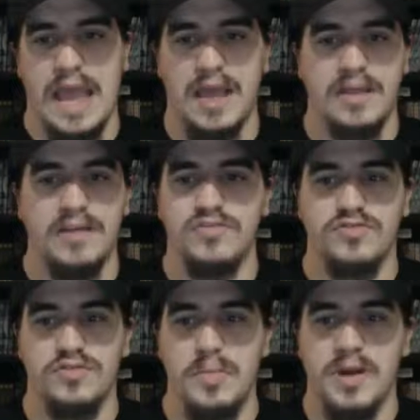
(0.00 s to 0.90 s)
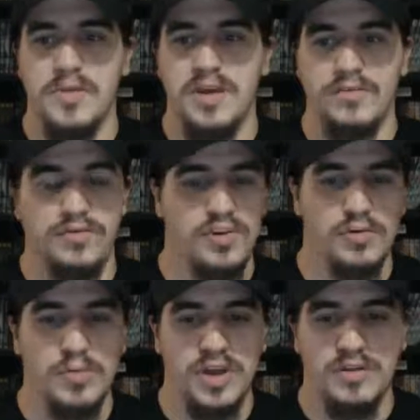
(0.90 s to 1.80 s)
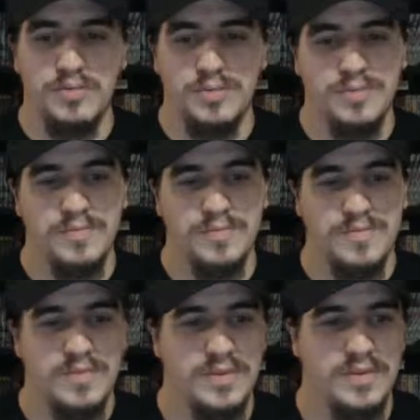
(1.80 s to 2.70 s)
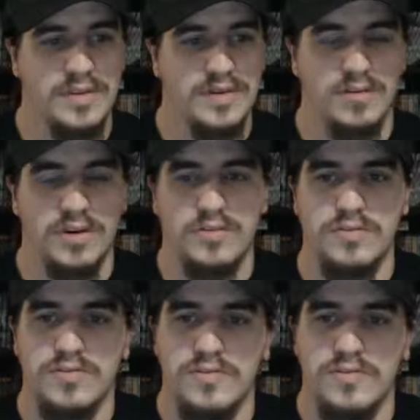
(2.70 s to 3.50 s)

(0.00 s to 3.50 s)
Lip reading: It just reminded me of Xenoblade Chronicles